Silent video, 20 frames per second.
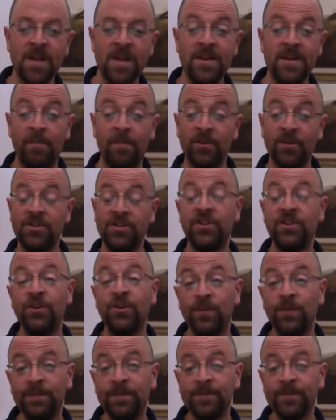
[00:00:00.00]
Number two,
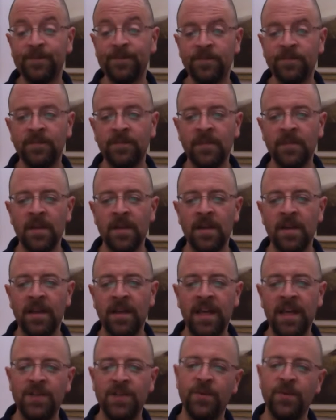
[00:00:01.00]

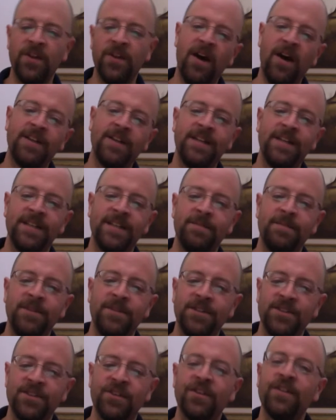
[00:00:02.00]
kids with autism
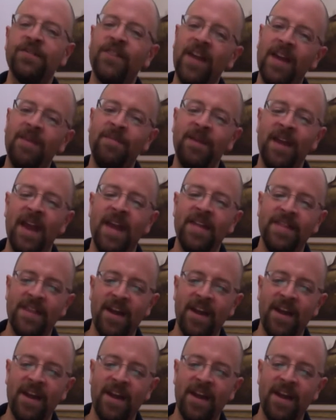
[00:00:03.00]
deserve ABA